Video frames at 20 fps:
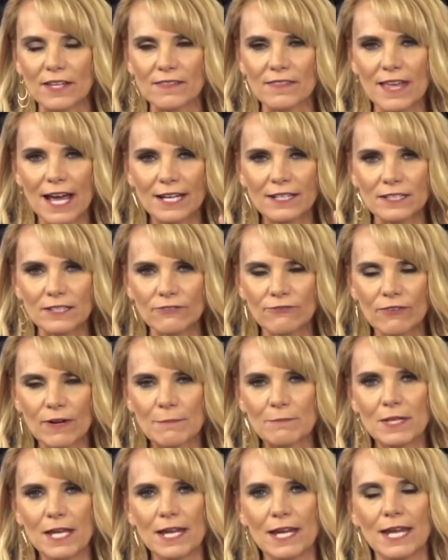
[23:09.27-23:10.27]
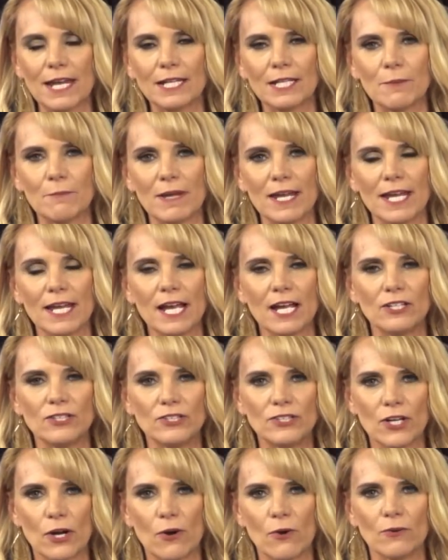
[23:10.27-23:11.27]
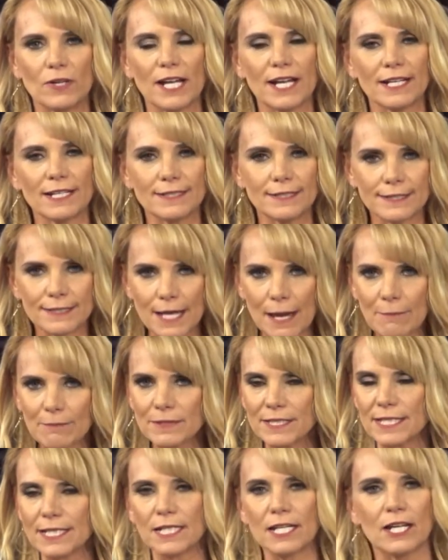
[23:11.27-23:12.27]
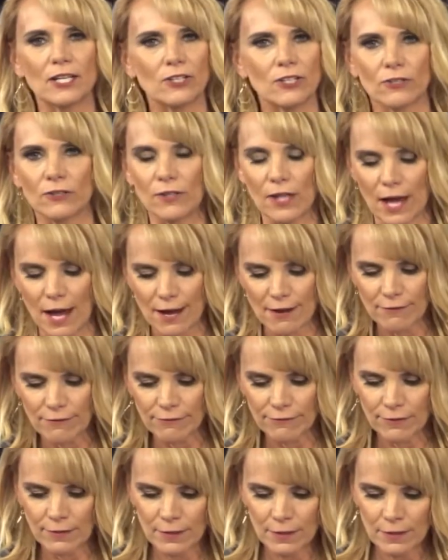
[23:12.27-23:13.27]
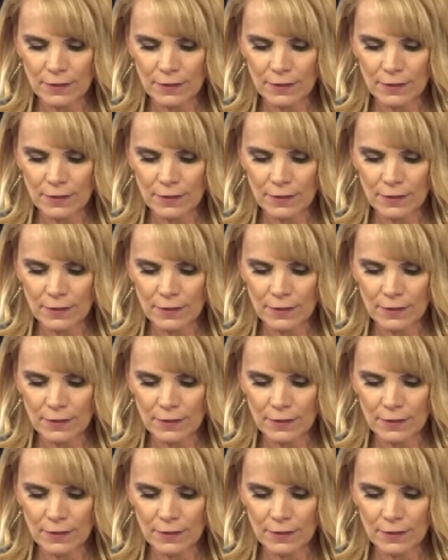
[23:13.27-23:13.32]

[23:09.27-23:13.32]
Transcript: that that is from the enemy, and don't accept it in your life.